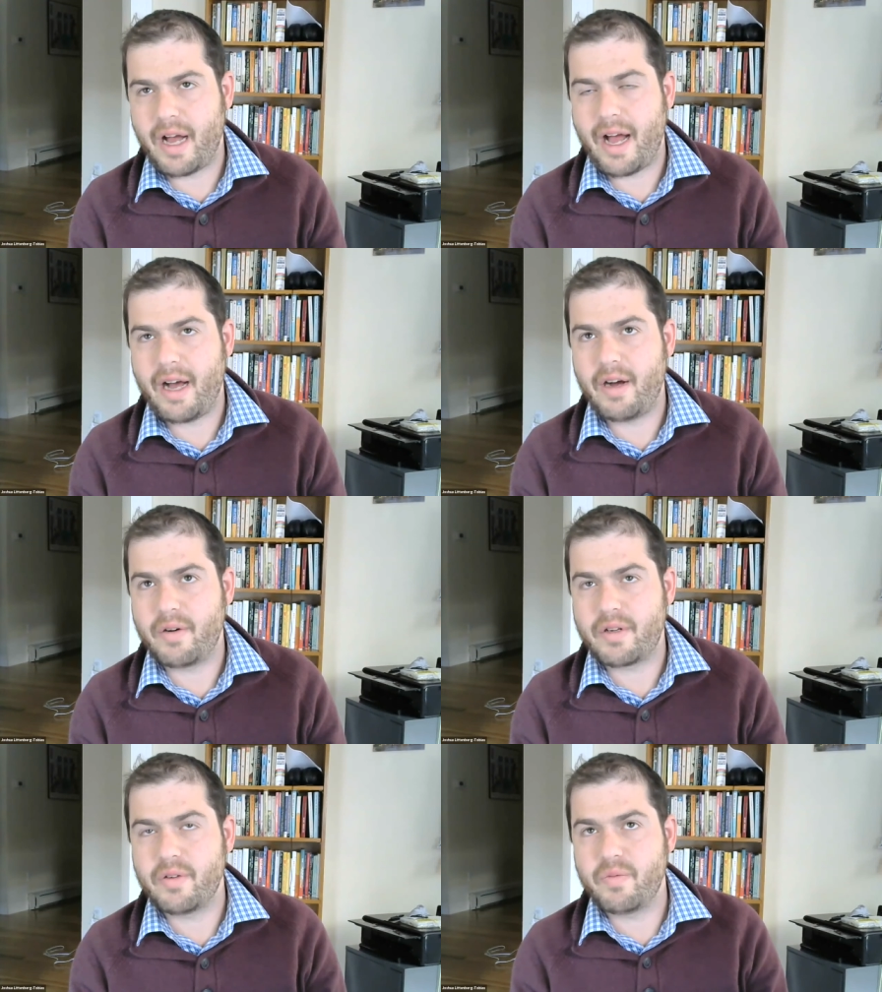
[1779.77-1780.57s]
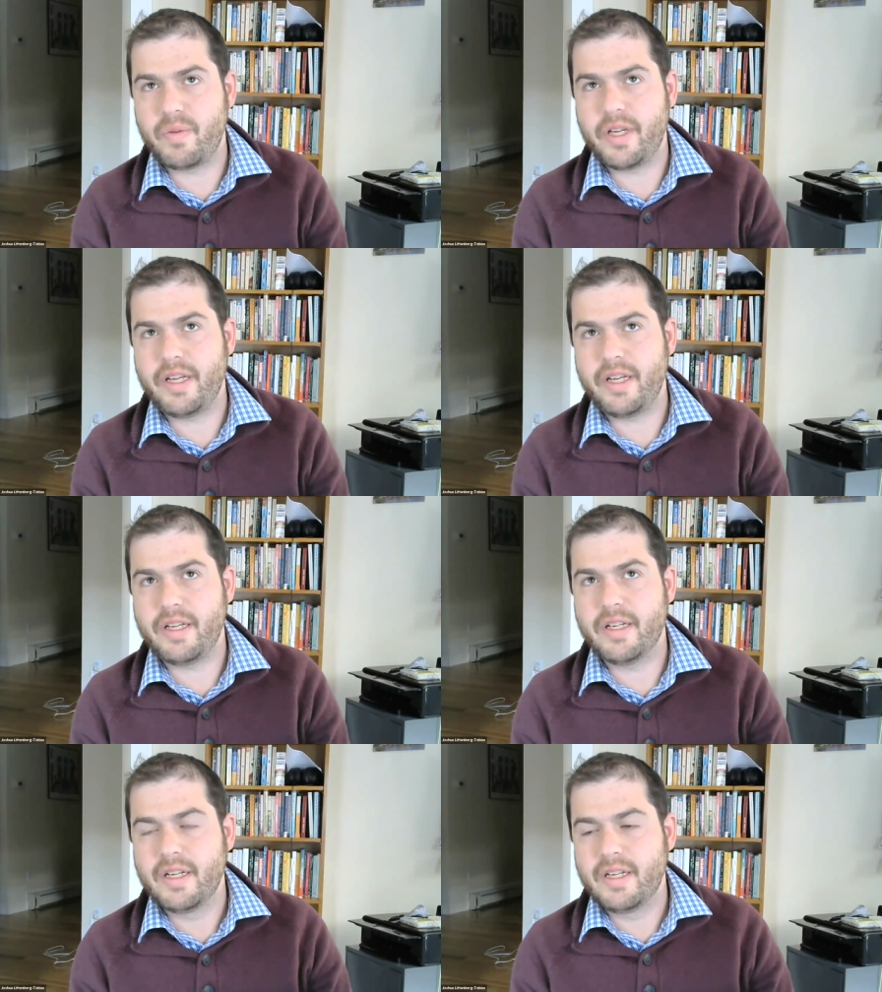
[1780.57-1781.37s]
how can
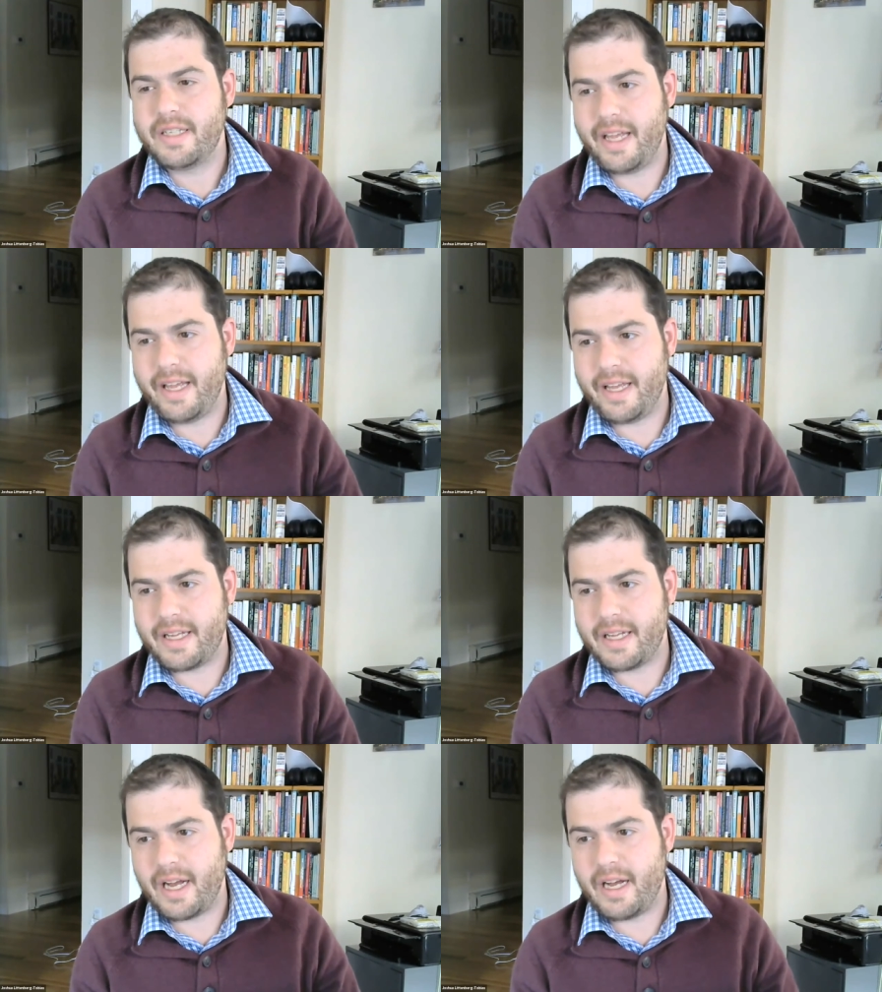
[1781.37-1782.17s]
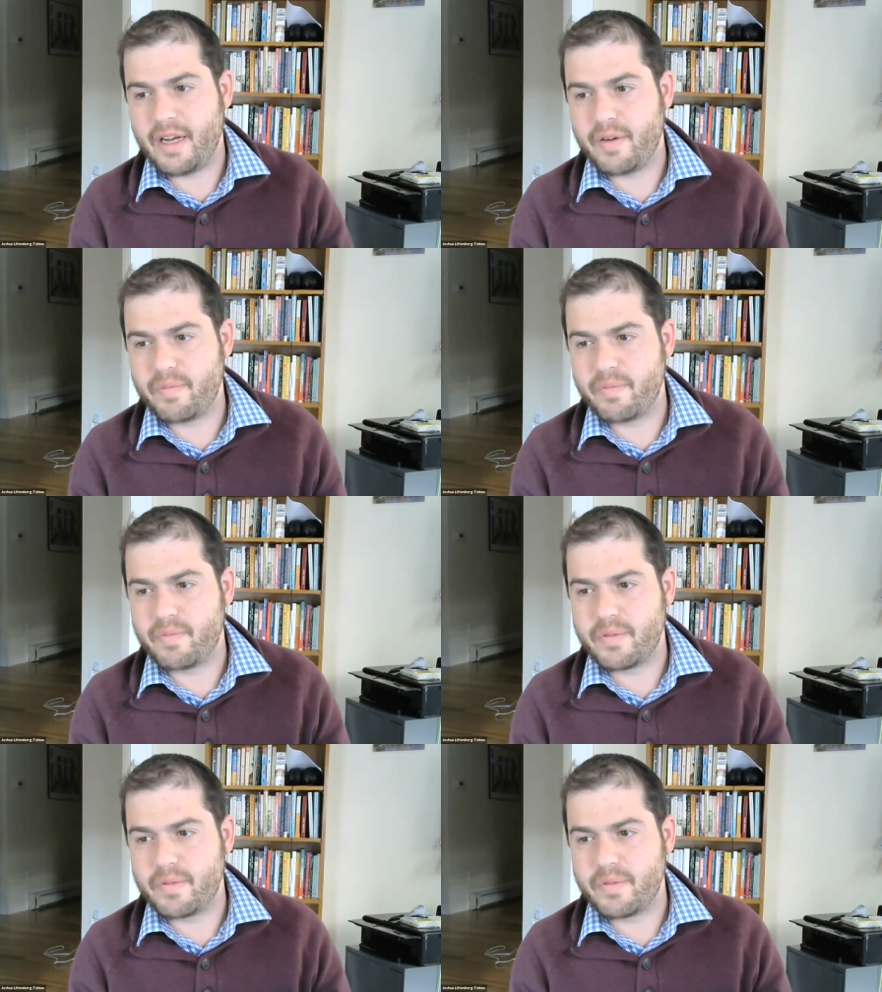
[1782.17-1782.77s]
we take um,